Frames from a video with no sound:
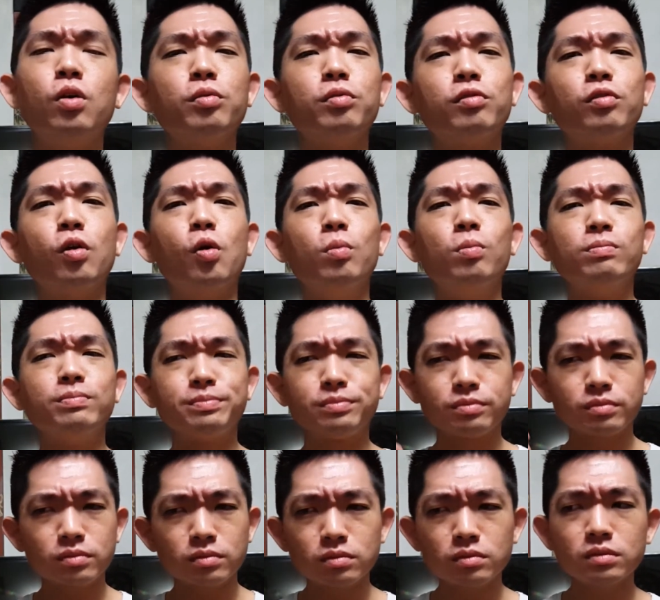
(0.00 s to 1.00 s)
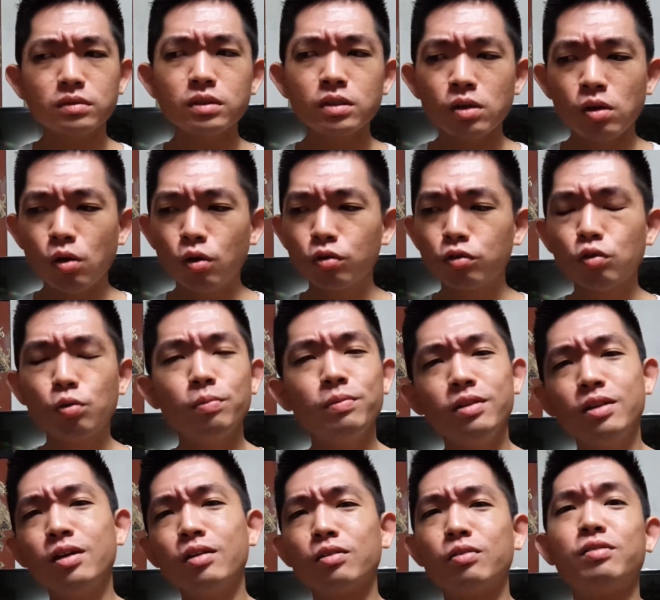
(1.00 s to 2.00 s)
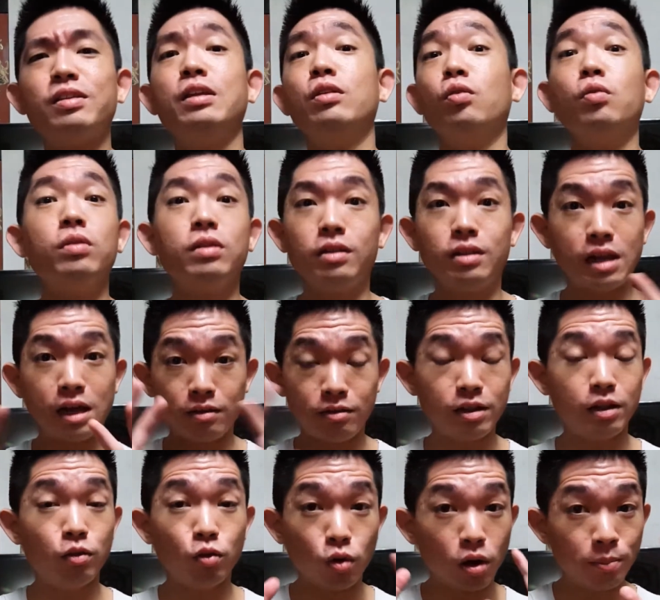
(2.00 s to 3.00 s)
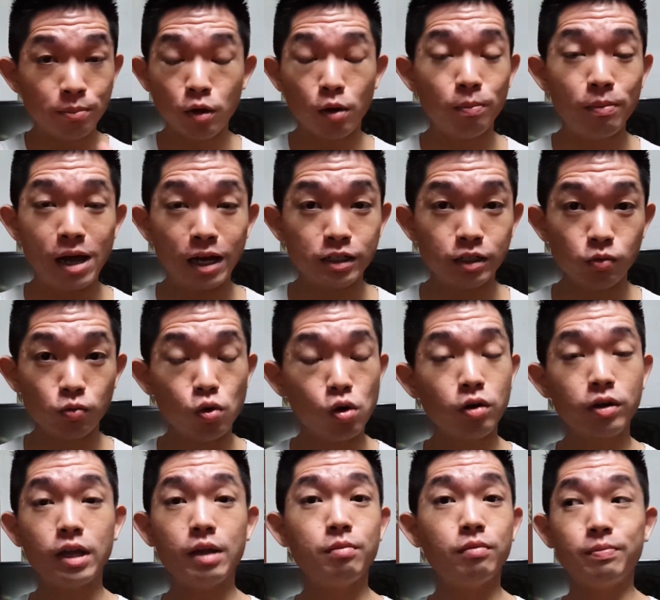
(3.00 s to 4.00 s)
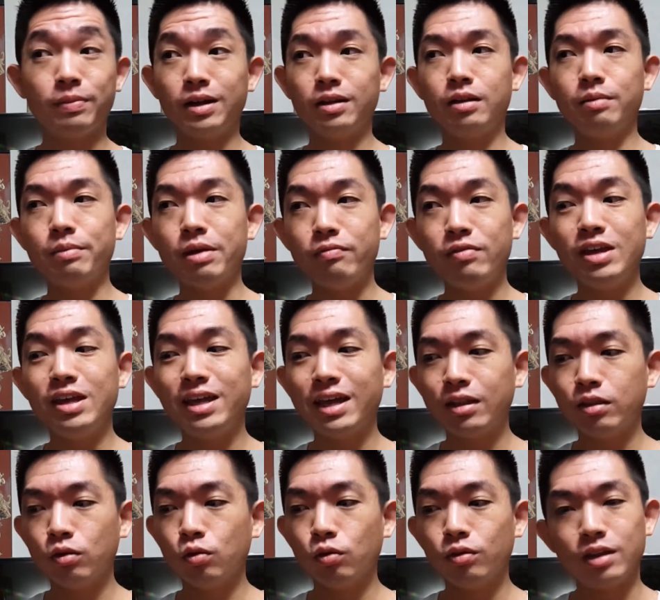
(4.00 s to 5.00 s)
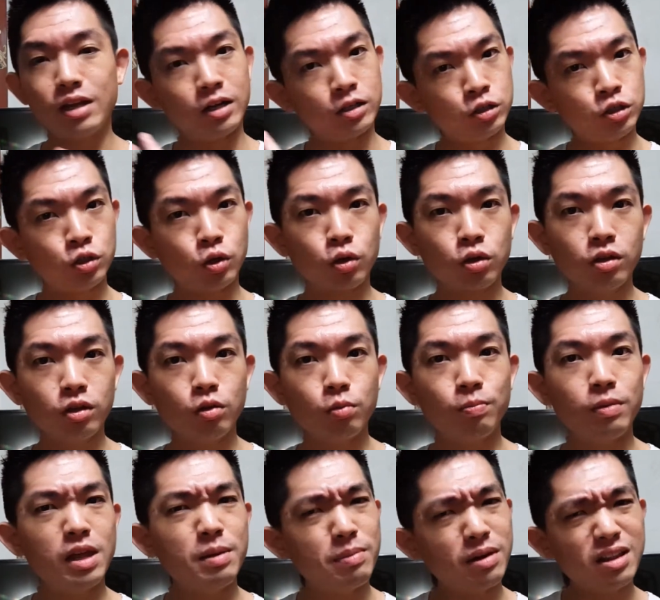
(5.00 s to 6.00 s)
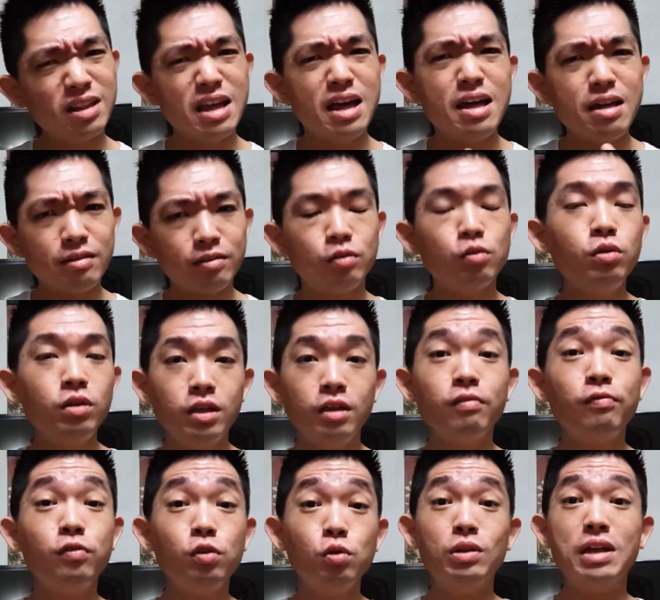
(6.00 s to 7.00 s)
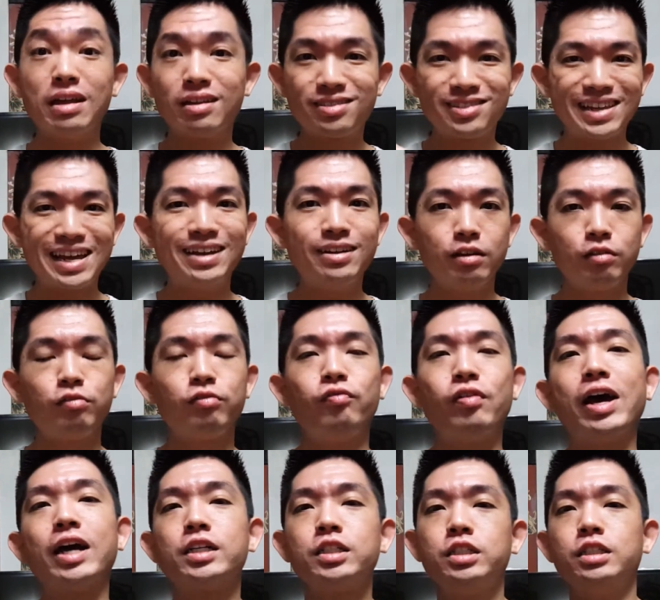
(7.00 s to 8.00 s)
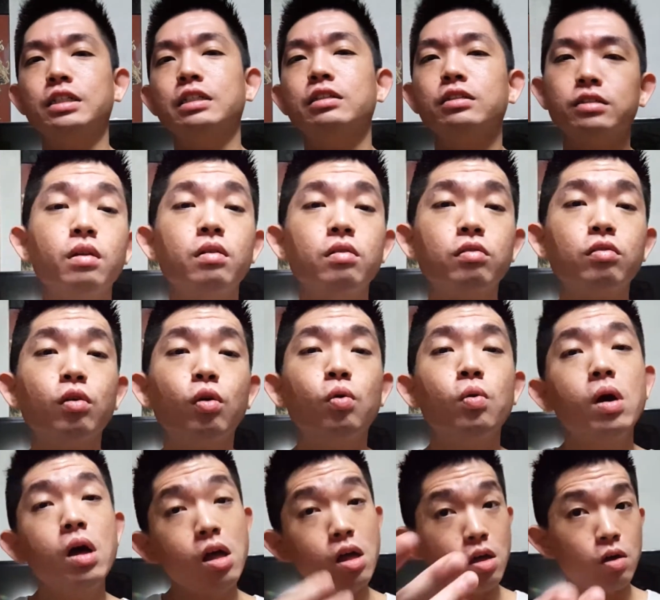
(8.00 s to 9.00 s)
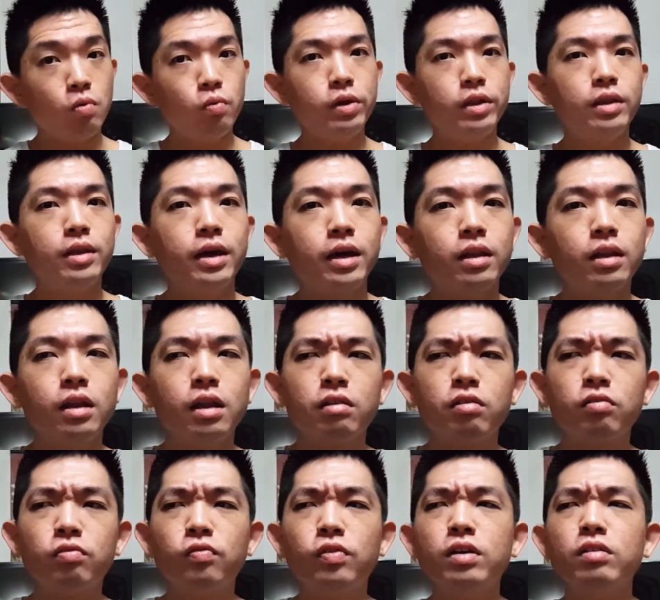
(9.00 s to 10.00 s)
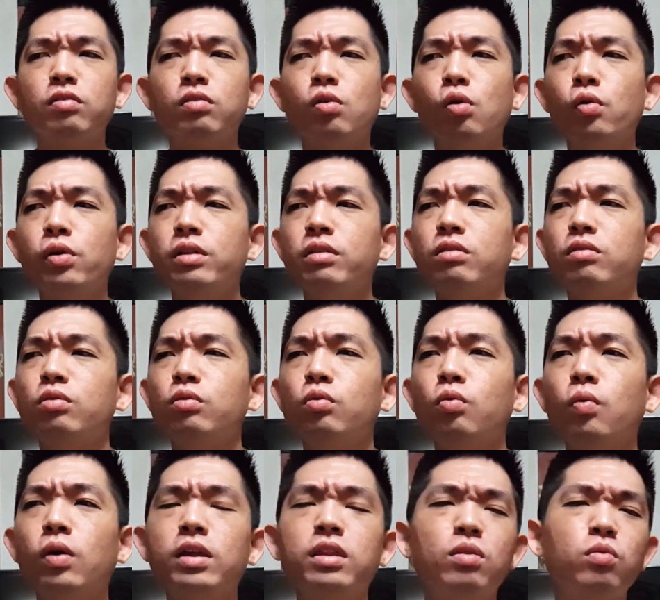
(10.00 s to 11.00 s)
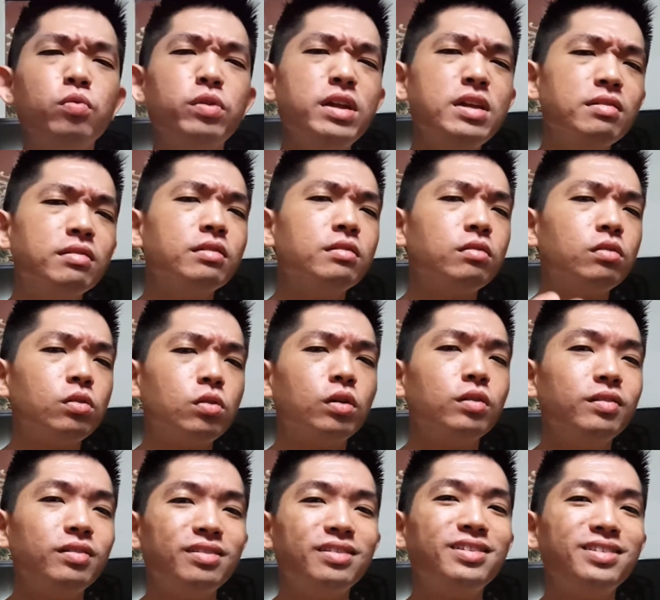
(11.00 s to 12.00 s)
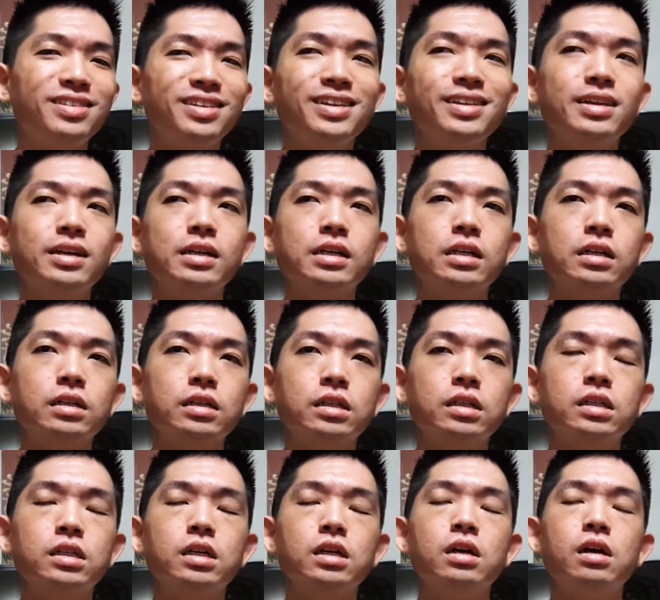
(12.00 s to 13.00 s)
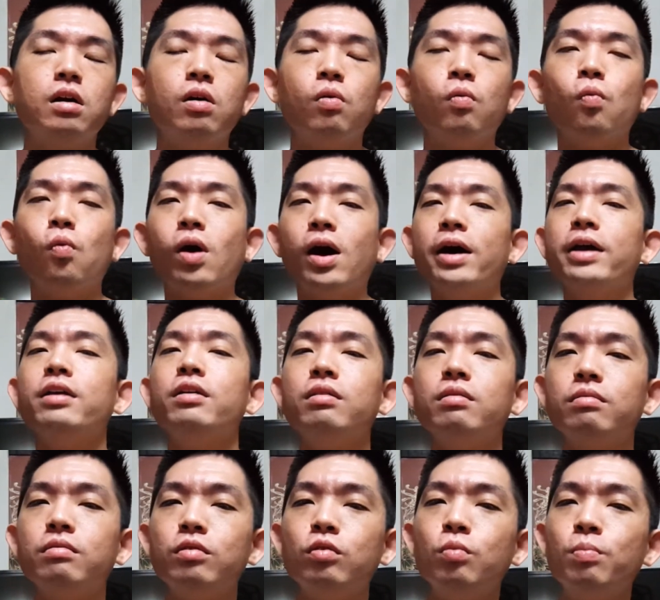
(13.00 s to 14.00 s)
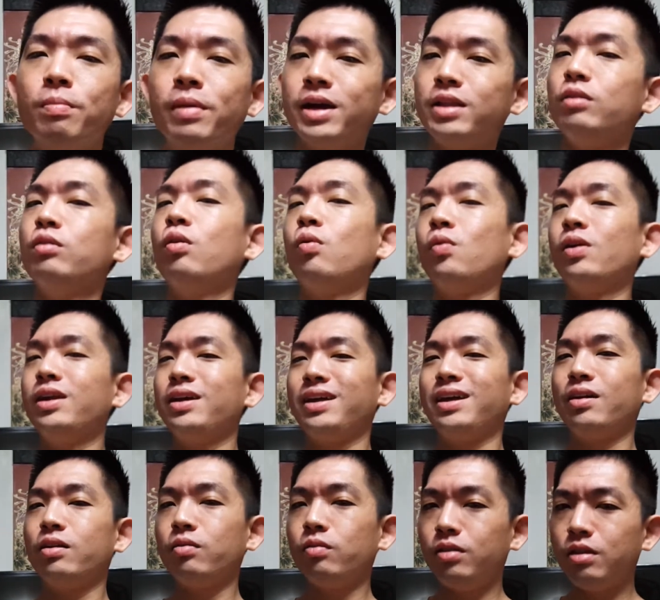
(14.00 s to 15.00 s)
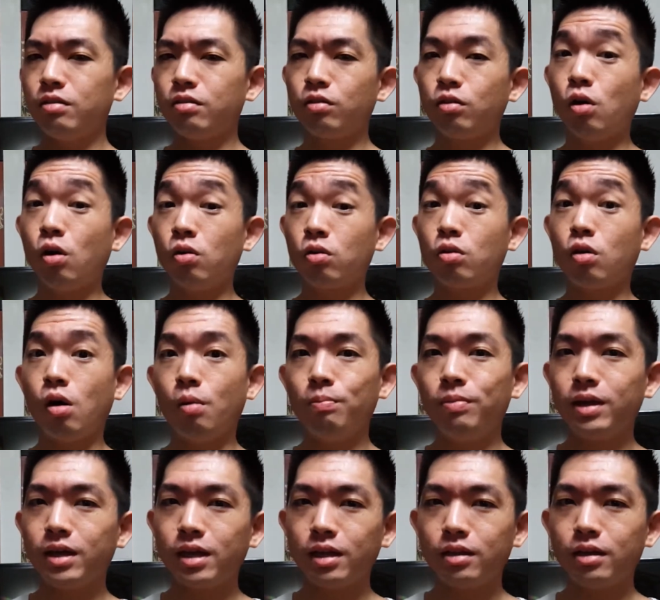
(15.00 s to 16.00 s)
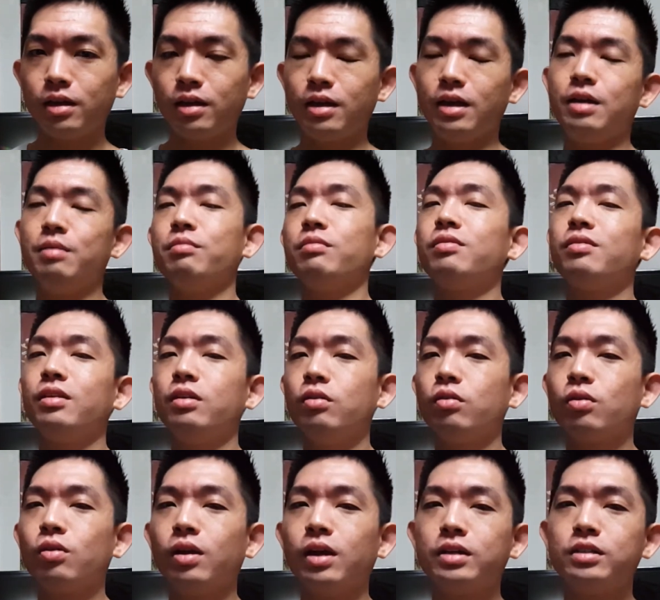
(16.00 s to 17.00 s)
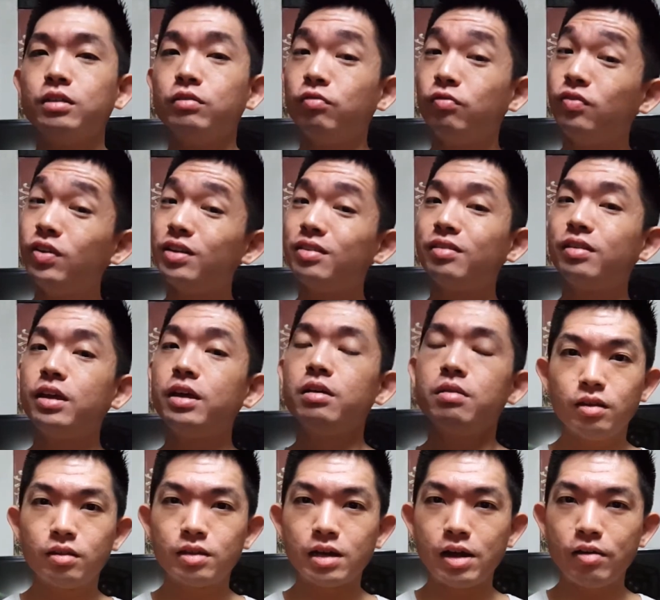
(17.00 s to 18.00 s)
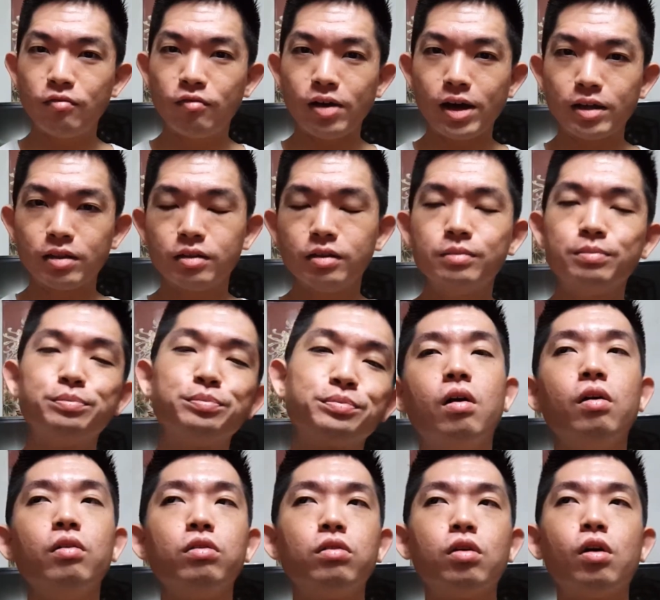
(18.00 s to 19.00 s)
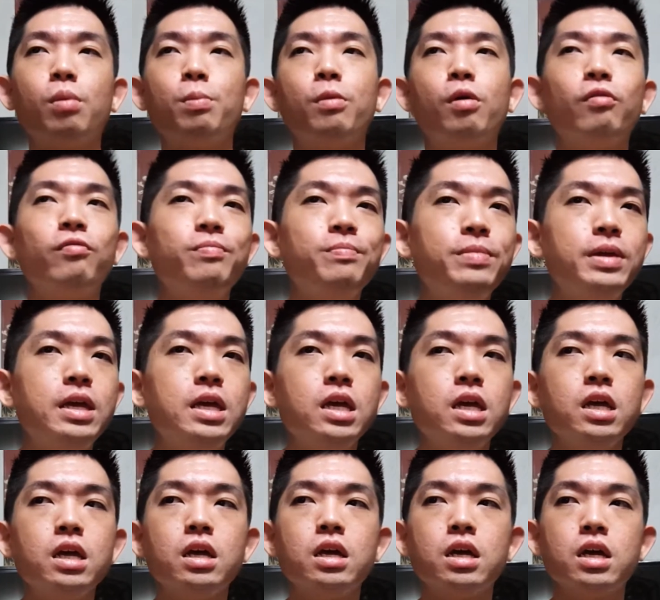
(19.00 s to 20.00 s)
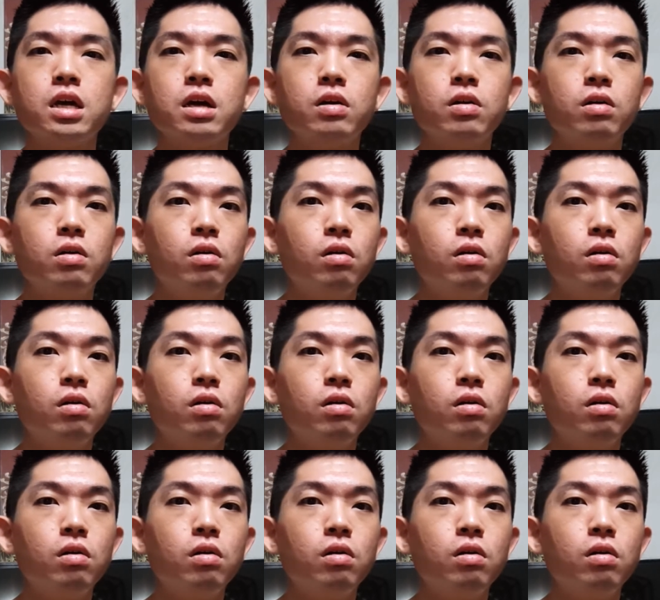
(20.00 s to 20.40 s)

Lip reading: So also, not to say I'm not bashing war games, but maybe get those that are shorter to play but still give you that satisfaction. So with that, let's first go into one of the reasons to consider why you might not want to get these long complicated games in your collection. First thing, the time factor. On top of being